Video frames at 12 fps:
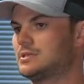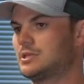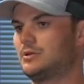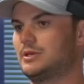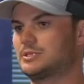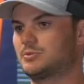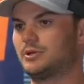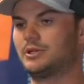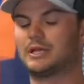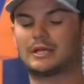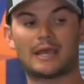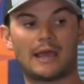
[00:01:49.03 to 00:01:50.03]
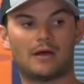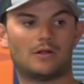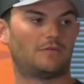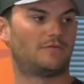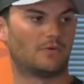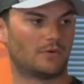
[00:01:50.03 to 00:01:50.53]
so it's really a
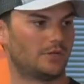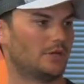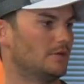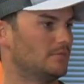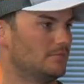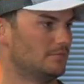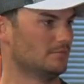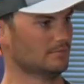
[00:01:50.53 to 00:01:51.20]
California